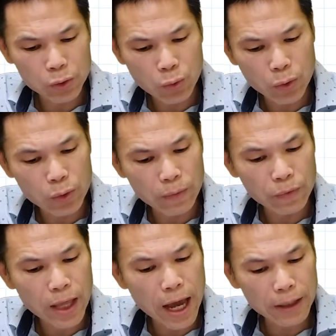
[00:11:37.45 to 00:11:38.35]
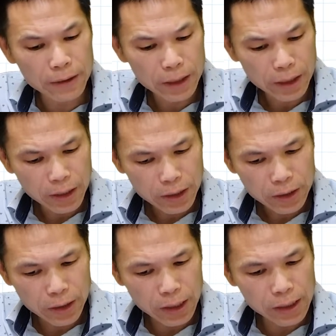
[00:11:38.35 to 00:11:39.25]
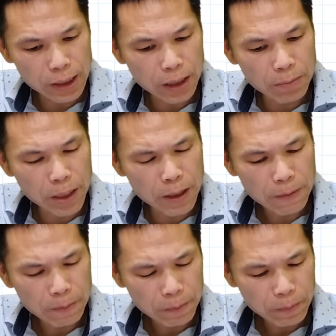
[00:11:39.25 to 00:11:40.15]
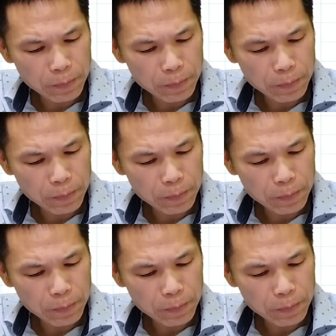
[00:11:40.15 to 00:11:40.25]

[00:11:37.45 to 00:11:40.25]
Square root of that. So this gives me